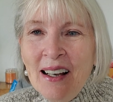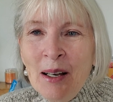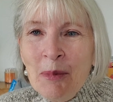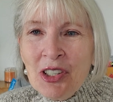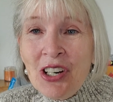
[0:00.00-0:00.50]

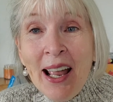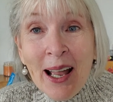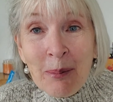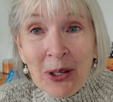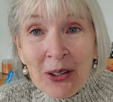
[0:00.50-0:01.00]
much
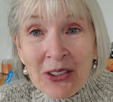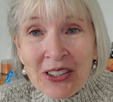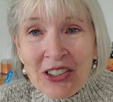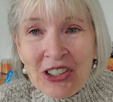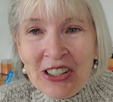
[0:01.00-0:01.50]
happier
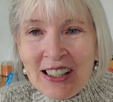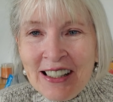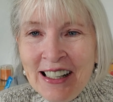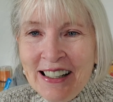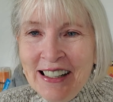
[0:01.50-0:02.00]
stitching to
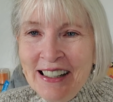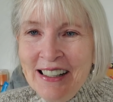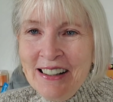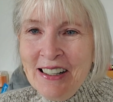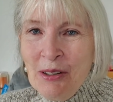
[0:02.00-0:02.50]
Connect Annie
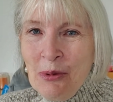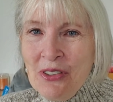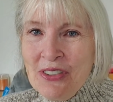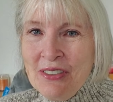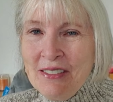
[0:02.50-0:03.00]
than I
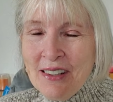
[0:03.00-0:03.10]
was a